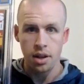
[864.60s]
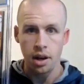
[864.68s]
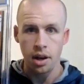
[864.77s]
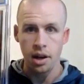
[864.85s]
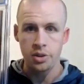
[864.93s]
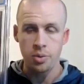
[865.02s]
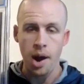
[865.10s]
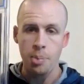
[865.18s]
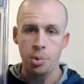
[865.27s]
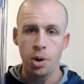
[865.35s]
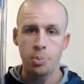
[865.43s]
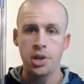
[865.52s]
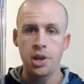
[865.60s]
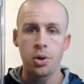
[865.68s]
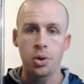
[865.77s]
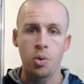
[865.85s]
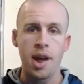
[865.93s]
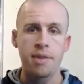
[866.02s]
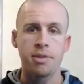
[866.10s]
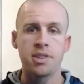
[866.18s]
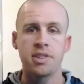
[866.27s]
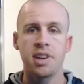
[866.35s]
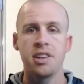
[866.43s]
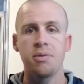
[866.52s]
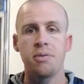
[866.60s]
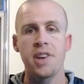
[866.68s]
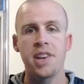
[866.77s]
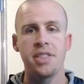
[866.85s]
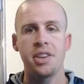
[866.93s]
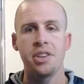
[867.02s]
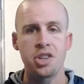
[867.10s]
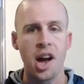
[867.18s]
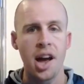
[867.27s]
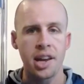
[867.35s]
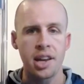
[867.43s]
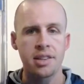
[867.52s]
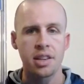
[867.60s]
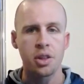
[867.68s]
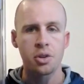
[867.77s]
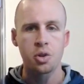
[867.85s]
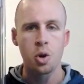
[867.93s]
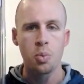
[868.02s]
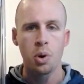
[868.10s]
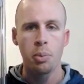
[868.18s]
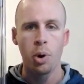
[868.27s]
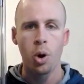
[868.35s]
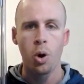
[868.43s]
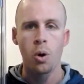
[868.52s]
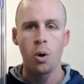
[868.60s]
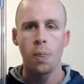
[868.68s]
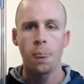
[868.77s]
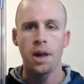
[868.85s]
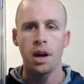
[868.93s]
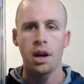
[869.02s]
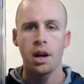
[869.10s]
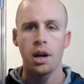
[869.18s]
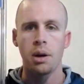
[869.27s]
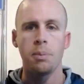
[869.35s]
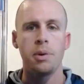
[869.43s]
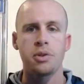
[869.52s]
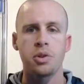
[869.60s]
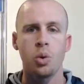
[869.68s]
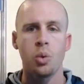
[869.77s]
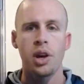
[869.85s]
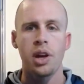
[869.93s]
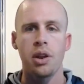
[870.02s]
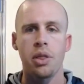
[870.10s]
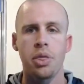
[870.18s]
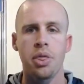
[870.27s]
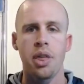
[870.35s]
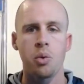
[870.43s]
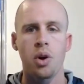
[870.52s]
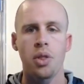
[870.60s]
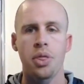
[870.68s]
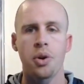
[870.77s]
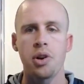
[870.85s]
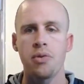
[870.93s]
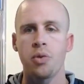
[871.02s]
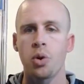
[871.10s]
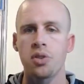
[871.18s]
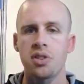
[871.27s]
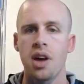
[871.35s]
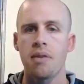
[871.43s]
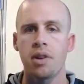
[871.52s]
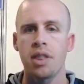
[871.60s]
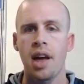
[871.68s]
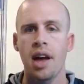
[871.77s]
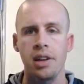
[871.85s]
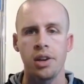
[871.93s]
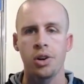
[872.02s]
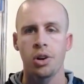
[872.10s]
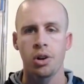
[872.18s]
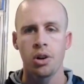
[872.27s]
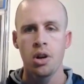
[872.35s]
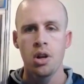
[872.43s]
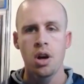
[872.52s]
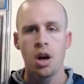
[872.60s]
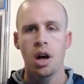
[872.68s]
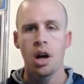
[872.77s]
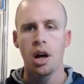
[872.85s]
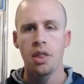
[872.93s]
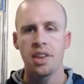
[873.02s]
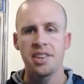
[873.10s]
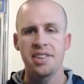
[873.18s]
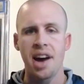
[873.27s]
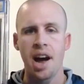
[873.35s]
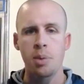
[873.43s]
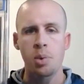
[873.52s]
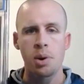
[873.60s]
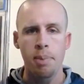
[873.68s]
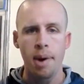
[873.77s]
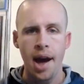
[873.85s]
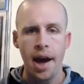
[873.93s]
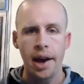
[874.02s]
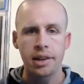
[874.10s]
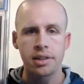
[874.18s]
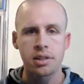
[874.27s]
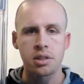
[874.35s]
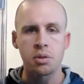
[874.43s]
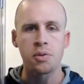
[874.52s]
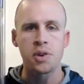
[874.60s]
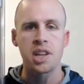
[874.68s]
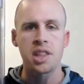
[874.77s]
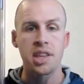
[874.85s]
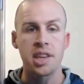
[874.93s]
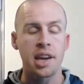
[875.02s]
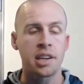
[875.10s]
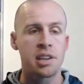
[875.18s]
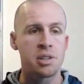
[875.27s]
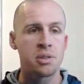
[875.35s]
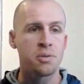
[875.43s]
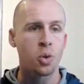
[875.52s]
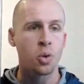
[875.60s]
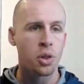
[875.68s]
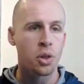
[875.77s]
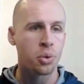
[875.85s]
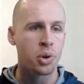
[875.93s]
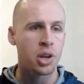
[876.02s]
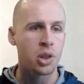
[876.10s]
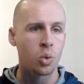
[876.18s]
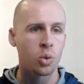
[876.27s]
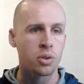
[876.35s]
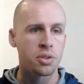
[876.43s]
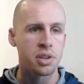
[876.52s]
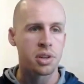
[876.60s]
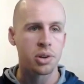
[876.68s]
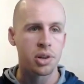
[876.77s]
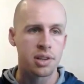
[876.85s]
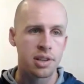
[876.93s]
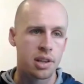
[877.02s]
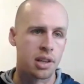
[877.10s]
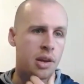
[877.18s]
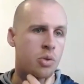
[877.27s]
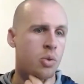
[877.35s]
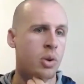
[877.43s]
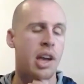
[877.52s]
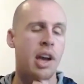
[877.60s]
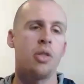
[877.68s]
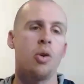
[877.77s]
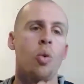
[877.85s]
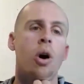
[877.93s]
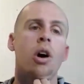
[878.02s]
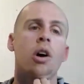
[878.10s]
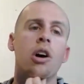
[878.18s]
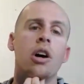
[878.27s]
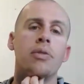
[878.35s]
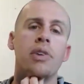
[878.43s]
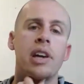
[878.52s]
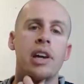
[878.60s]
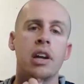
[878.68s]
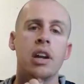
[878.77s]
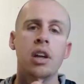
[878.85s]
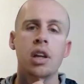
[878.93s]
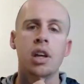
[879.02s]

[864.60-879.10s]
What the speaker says: it's wrapping up the year. The Ravens had defeated the Giants in the Super Bowl to win. They won 34-7 that year. The Diamondbacks defeated the Yankees 4-3 in the World Series. That was where they had the walk-off hit,